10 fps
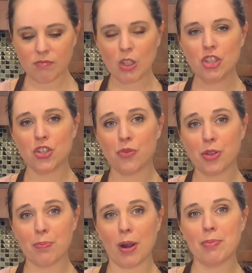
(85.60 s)
So for the
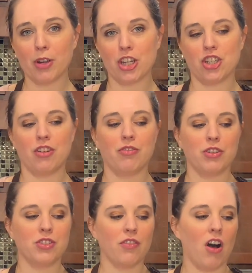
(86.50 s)
preparation,
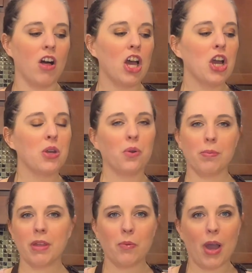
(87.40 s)
first of all,
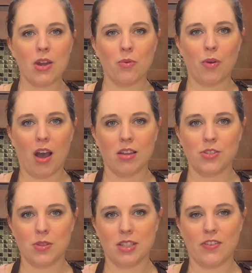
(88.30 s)
normally when I do
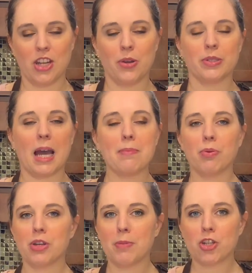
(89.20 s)
these videos, I
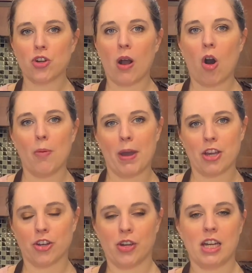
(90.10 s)
pre-measure out all my
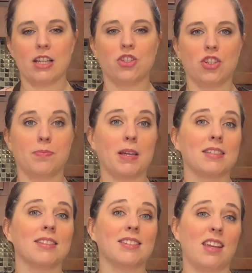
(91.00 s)
ingredients just
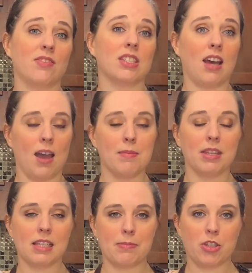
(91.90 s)
because it saves time in the
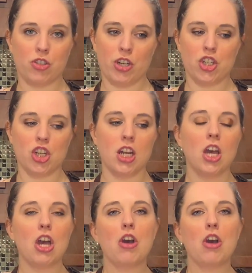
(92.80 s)
demonstration.